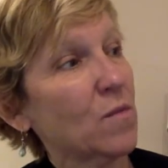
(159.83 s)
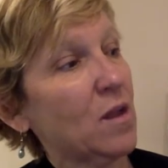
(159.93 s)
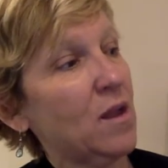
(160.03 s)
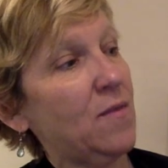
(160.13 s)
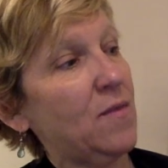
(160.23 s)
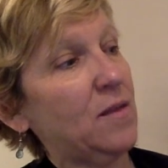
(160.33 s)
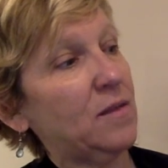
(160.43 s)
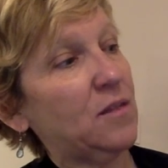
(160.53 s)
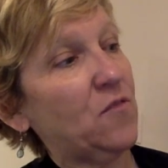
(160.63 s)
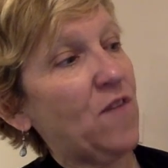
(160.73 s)
And this
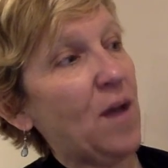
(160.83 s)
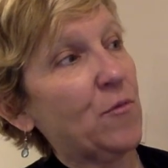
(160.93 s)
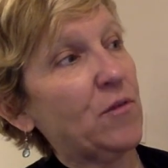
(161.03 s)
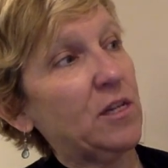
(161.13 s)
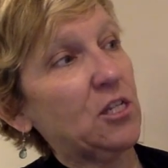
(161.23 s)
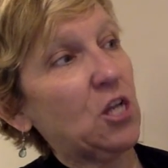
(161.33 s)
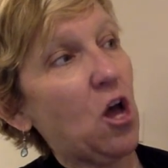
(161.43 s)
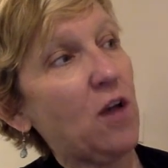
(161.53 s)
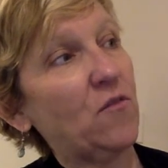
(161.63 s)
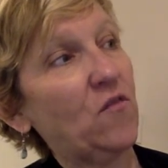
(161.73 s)
is a farmer in his
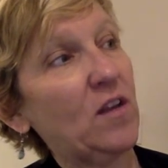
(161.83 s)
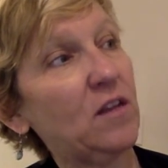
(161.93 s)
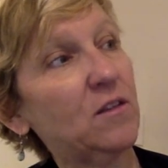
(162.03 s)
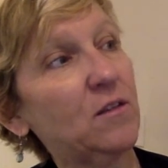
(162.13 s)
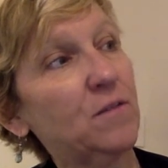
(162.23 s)
cotton field.